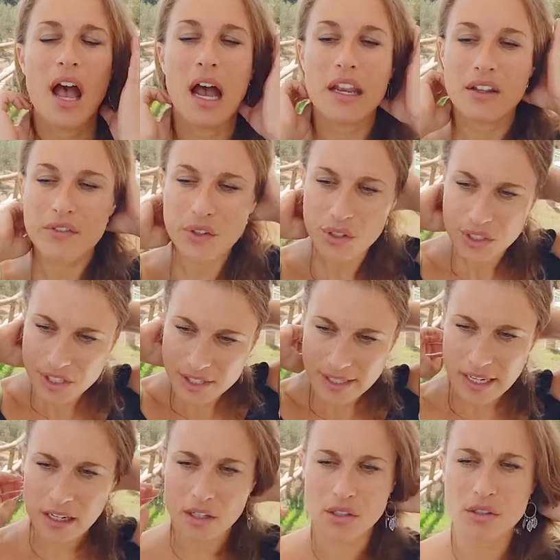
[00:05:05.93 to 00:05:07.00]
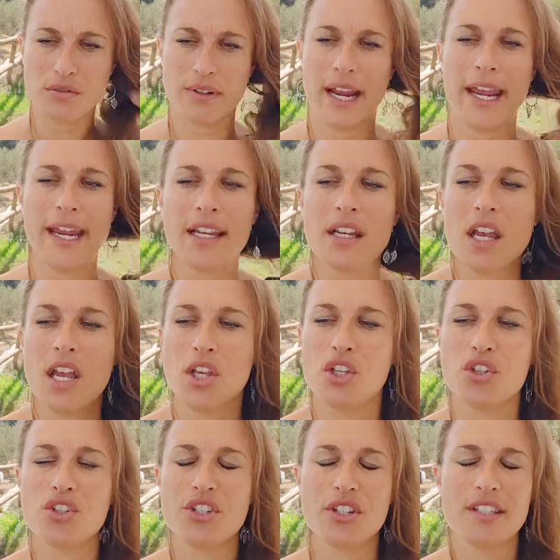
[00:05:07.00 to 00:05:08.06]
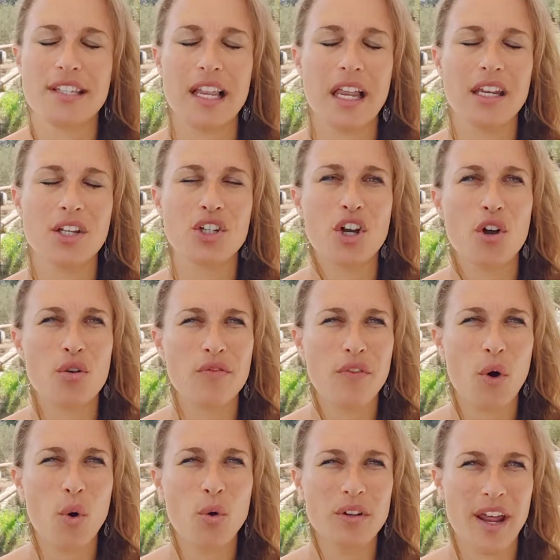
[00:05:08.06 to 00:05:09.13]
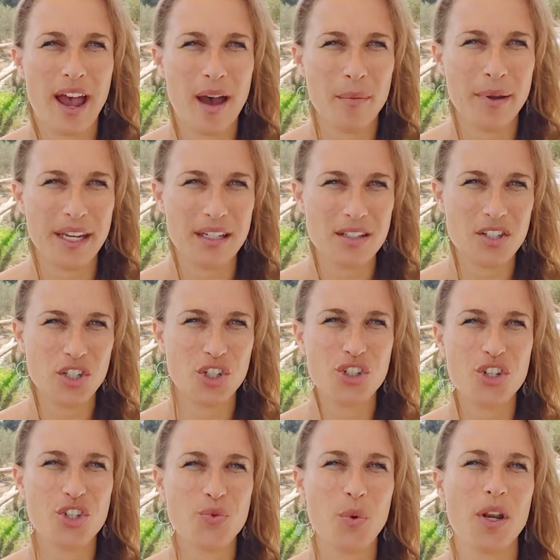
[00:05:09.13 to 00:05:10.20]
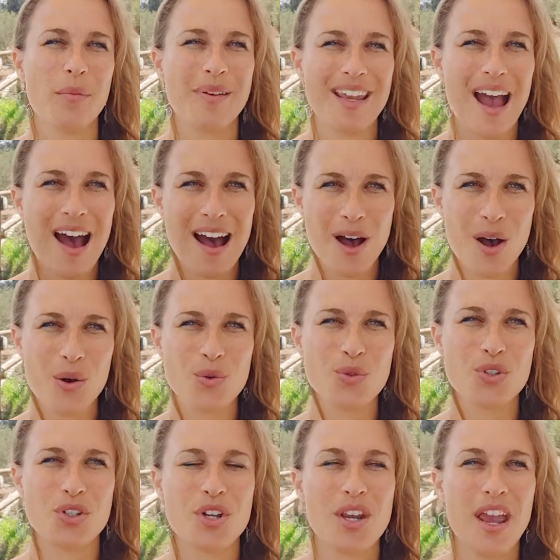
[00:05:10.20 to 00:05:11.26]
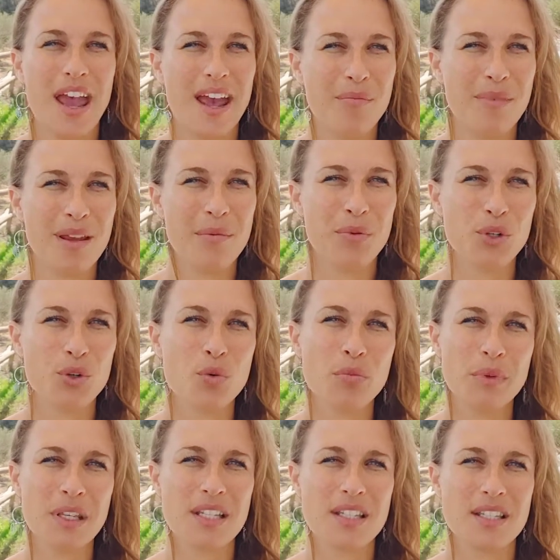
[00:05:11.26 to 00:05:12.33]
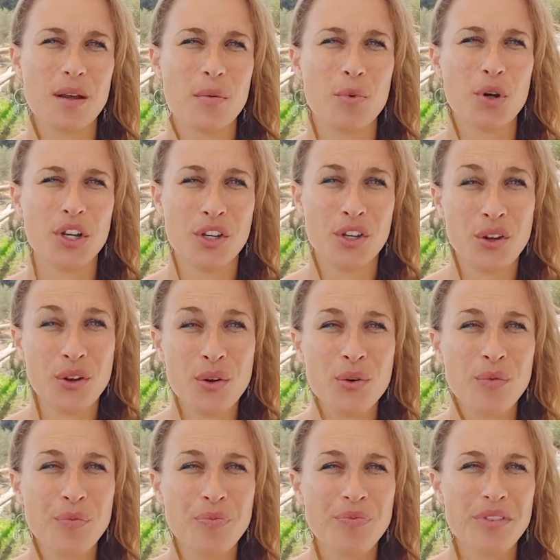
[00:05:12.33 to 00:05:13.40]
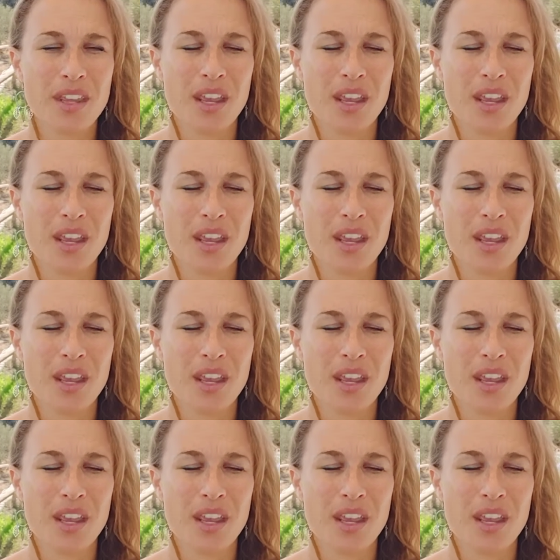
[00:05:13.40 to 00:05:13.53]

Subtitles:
And if you're single, right, you're just letting go of old habits. You just want to be out, and maybe you'll meet someone new.